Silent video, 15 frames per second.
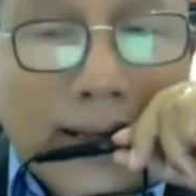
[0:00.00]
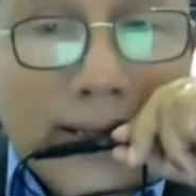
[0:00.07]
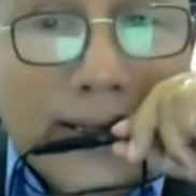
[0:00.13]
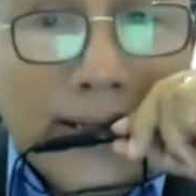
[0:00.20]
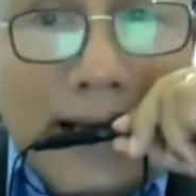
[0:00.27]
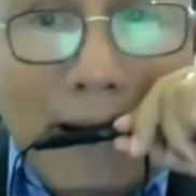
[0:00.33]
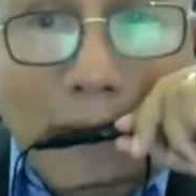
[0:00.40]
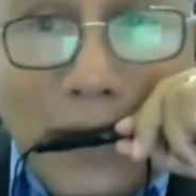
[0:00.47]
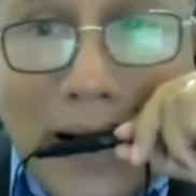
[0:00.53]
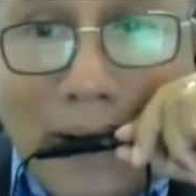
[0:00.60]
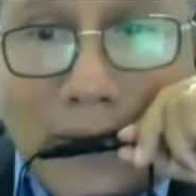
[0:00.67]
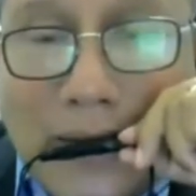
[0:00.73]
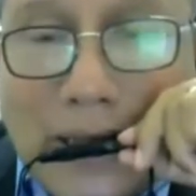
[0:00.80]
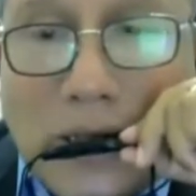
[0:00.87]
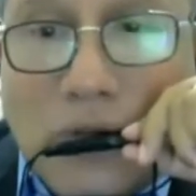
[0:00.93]

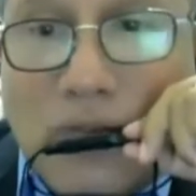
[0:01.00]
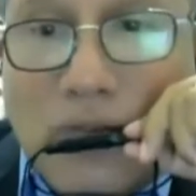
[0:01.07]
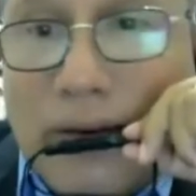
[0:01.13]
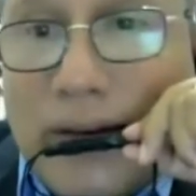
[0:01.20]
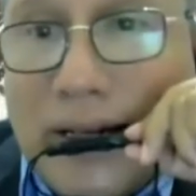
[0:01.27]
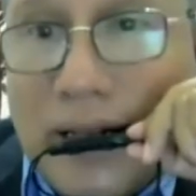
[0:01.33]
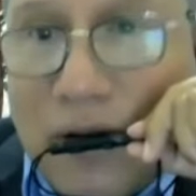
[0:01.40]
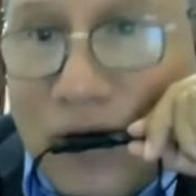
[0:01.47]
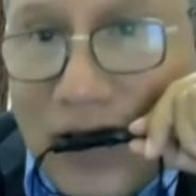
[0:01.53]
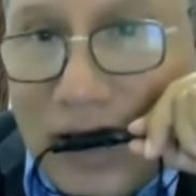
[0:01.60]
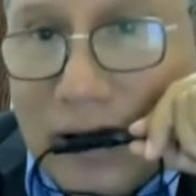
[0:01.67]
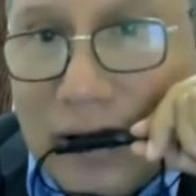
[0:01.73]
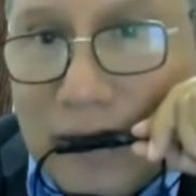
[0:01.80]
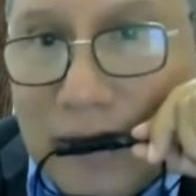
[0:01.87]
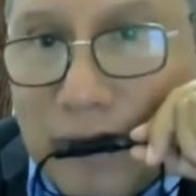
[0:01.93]
Sometimes it's very
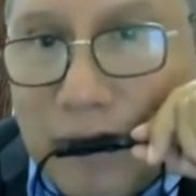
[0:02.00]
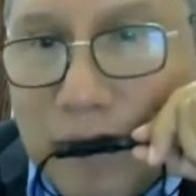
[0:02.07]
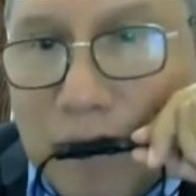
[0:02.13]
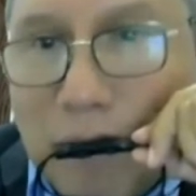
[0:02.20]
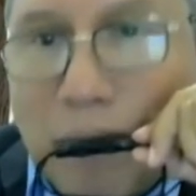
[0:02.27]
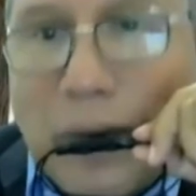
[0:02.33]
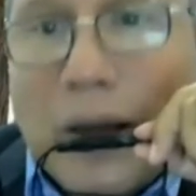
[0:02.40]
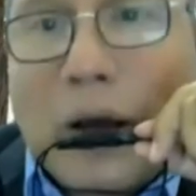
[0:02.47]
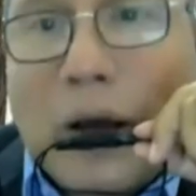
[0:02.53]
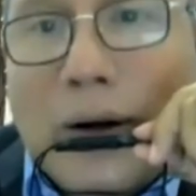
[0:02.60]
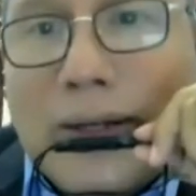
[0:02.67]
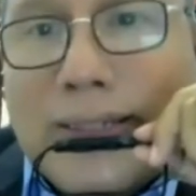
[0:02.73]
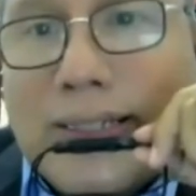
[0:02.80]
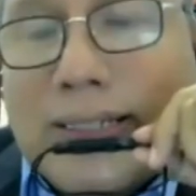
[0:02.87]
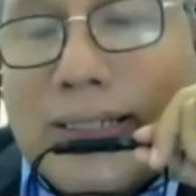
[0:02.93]
difficult
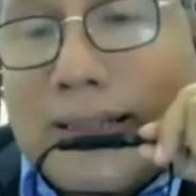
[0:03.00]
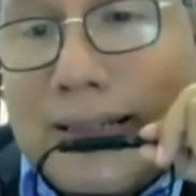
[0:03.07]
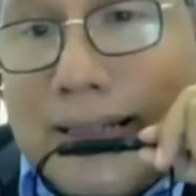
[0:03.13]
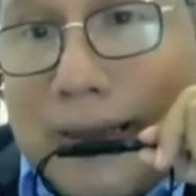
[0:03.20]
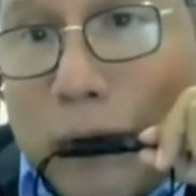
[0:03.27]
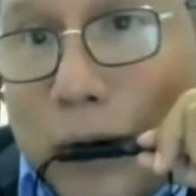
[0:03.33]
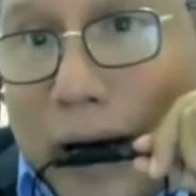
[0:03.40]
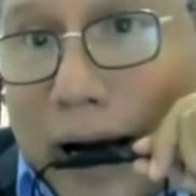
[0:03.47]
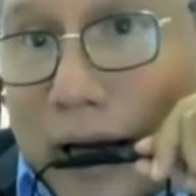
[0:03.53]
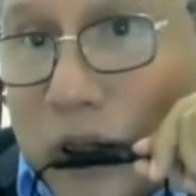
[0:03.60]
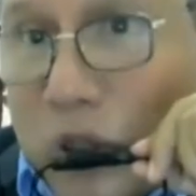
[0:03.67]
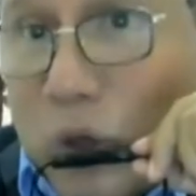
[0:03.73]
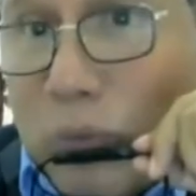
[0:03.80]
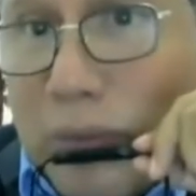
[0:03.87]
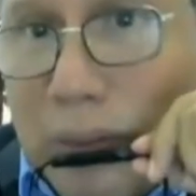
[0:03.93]
because we are
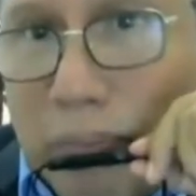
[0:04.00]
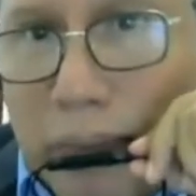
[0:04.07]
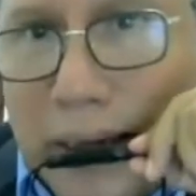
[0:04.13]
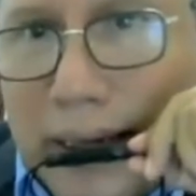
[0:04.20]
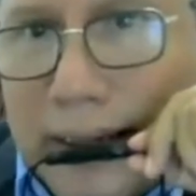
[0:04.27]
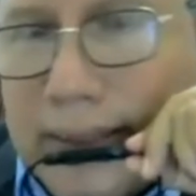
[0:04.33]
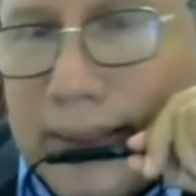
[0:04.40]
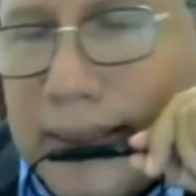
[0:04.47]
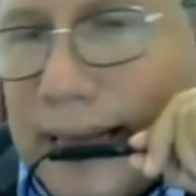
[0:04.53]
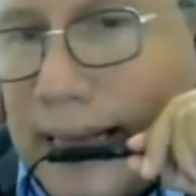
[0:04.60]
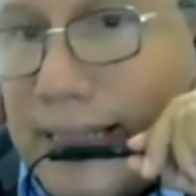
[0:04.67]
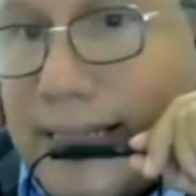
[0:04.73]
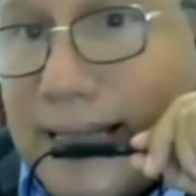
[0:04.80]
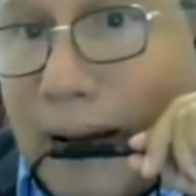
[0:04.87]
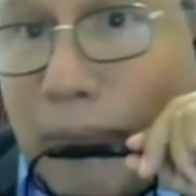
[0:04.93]
human beings
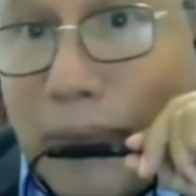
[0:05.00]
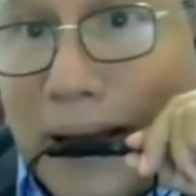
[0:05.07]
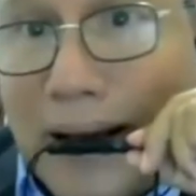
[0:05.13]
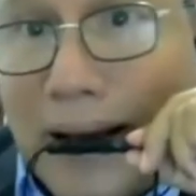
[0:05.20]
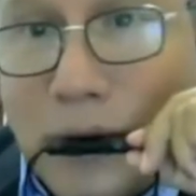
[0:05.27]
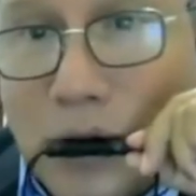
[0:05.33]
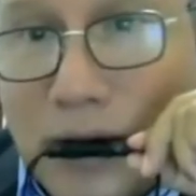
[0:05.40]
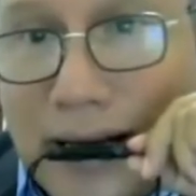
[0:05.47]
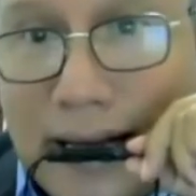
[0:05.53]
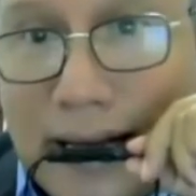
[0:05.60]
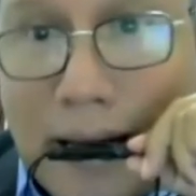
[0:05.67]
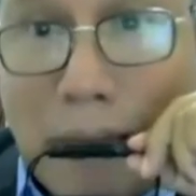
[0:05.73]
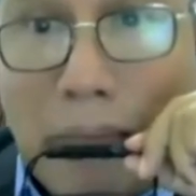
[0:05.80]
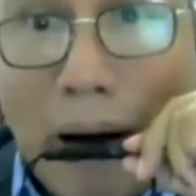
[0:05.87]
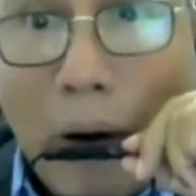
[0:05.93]
and sometimes
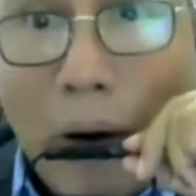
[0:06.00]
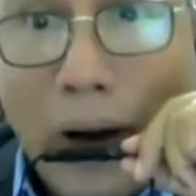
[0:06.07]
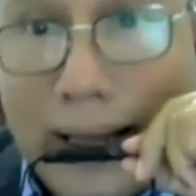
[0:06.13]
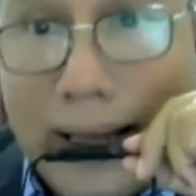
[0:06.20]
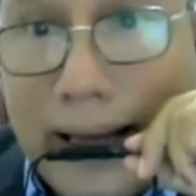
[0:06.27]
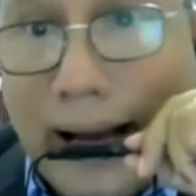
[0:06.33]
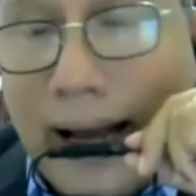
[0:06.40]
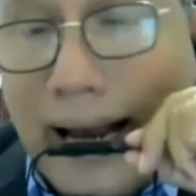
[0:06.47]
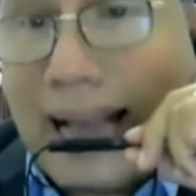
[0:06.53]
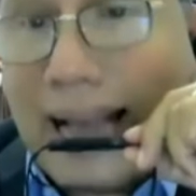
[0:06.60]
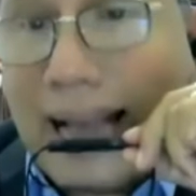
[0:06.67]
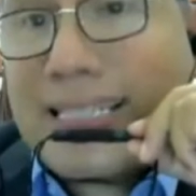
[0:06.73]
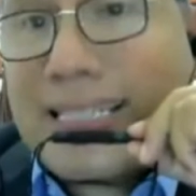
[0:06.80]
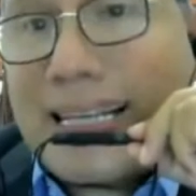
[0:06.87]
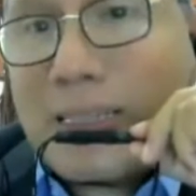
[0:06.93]
kita bawa
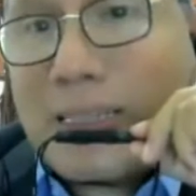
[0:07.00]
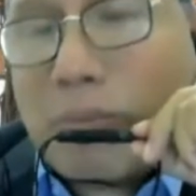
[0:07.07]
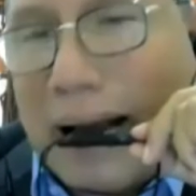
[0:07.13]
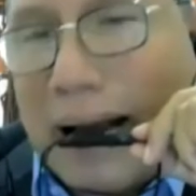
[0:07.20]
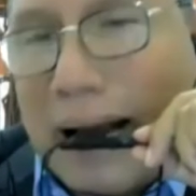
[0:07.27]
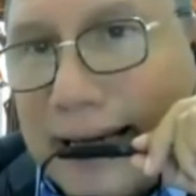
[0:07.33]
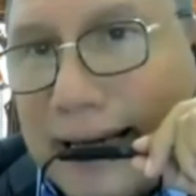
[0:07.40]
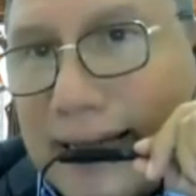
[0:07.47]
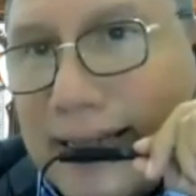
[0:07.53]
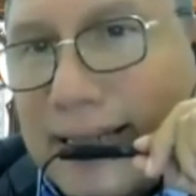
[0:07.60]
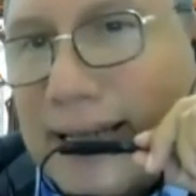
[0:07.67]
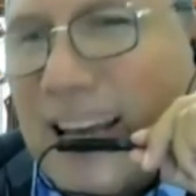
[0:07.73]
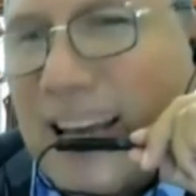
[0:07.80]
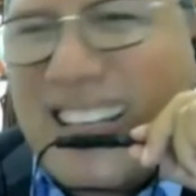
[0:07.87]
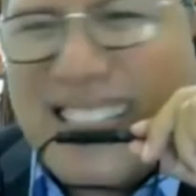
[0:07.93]
excess baggage.
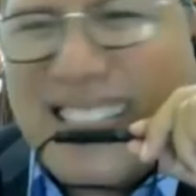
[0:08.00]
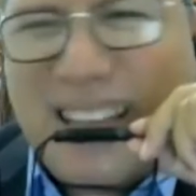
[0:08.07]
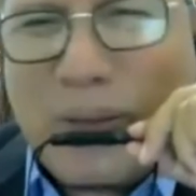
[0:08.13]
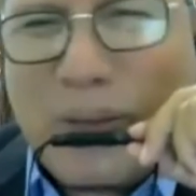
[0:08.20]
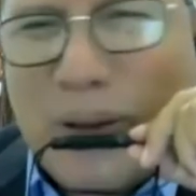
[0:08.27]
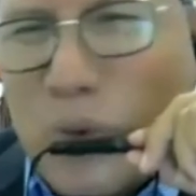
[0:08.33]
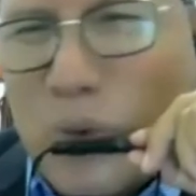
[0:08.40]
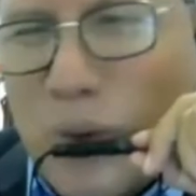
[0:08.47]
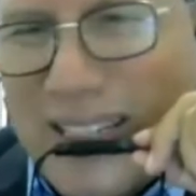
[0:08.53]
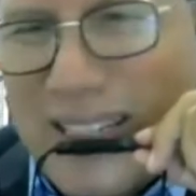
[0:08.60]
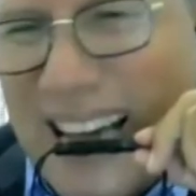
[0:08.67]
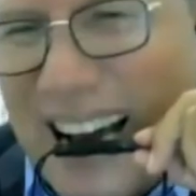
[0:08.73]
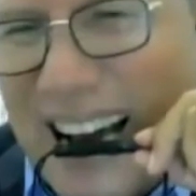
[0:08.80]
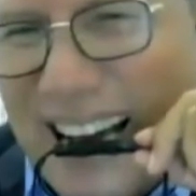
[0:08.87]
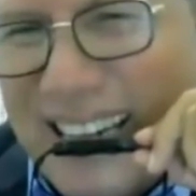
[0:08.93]
Sometimes we are
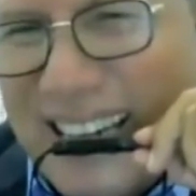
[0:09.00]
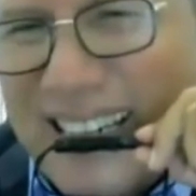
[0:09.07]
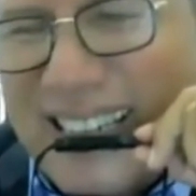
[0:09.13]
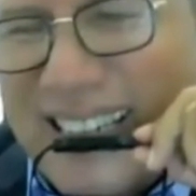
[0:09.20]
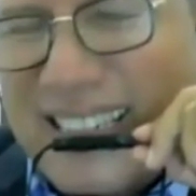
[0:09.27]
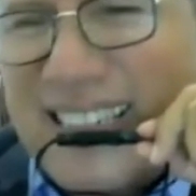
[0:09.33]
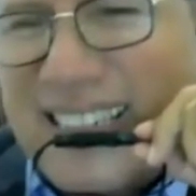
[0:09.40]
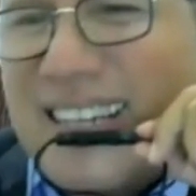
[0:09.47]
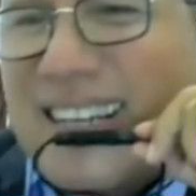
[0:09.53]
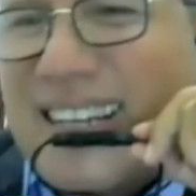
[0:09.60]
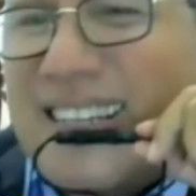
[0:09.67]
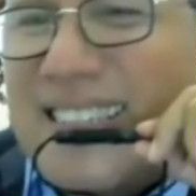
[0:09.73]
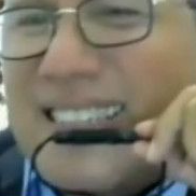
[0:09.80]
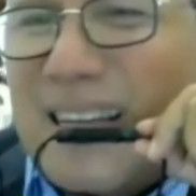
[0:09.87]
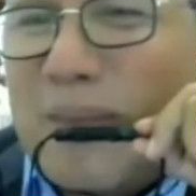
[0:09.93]
tired.
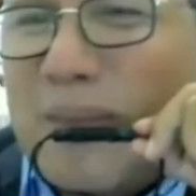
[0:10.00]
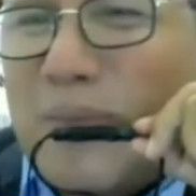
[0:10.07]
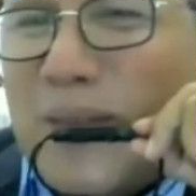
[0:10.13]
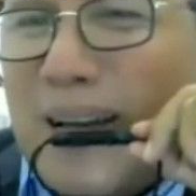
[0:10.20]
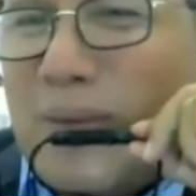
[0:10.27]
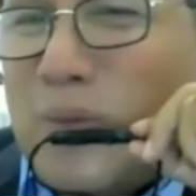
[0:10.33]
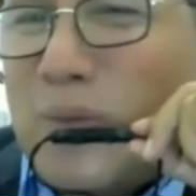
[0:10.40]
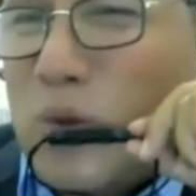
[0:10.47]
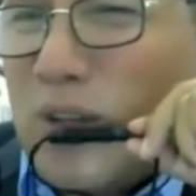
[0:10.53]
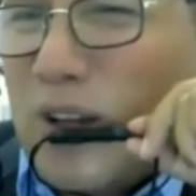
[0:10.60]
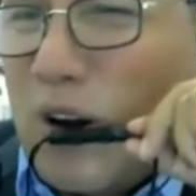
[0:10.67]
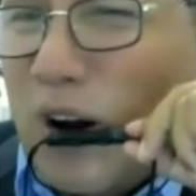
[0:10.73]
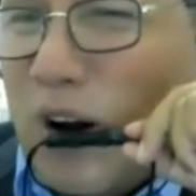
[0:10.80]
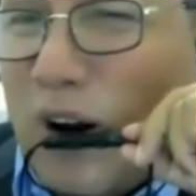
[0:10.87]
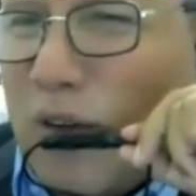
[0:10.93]
Sometimes we
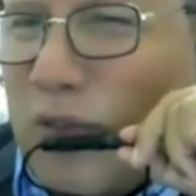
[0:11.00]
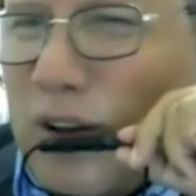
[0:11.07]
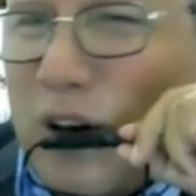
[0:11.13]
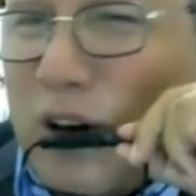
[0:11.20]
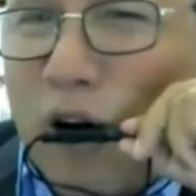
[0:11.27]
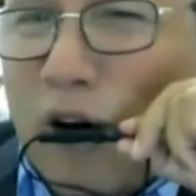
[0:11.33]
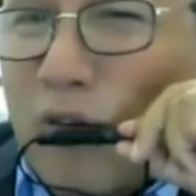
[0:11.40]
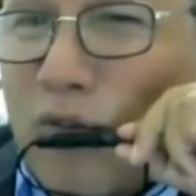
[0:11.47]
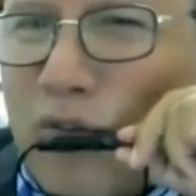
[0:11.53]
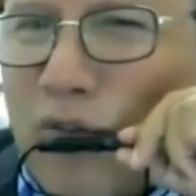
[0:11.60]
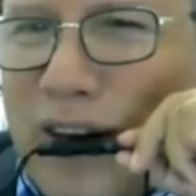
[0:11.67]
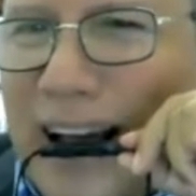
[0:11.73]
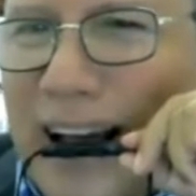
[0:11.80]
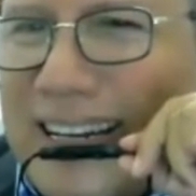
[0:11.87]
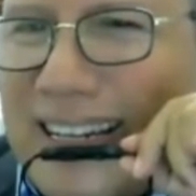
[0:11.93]
got off a long
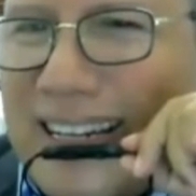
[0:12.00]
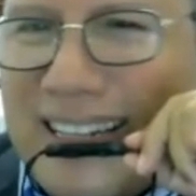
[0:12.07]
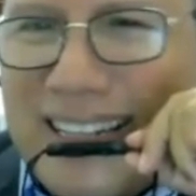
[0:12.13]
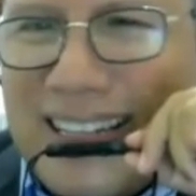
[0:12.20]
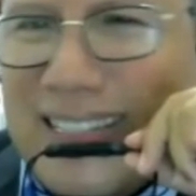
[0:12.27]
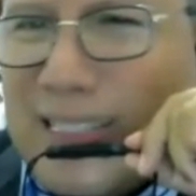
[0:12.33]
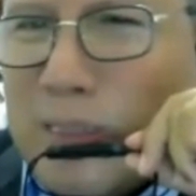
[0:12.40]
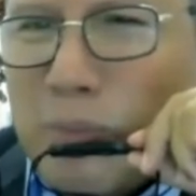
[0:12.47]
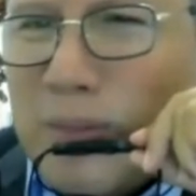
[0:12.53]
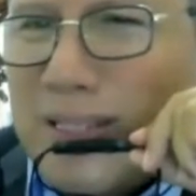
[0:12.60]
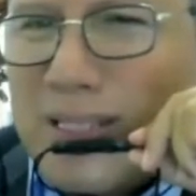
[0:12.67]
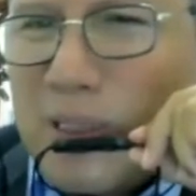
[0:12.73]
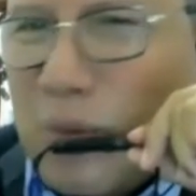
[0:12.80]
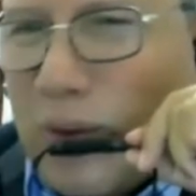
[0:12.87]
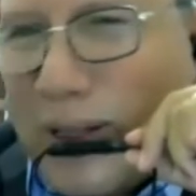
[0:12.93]
flight and then this
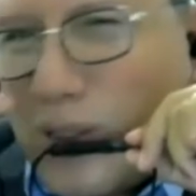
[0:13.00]
person